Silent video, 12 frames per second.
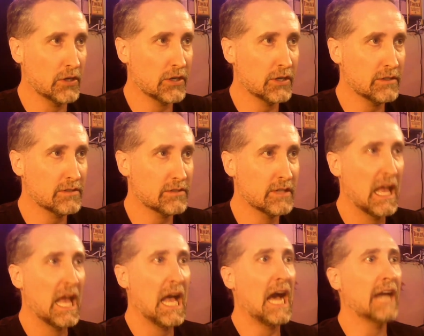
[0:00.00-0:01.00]

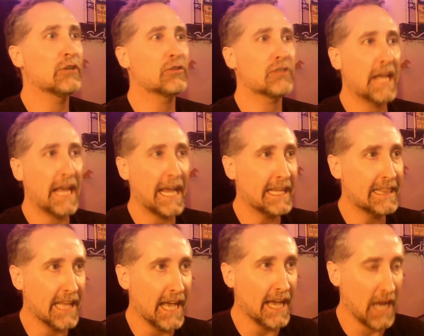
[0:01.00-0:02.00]
burgers? I used to hate
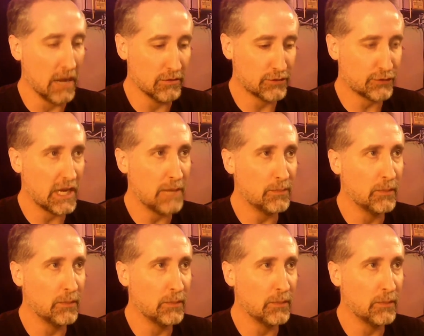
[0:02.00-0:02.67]
that. I would scrape them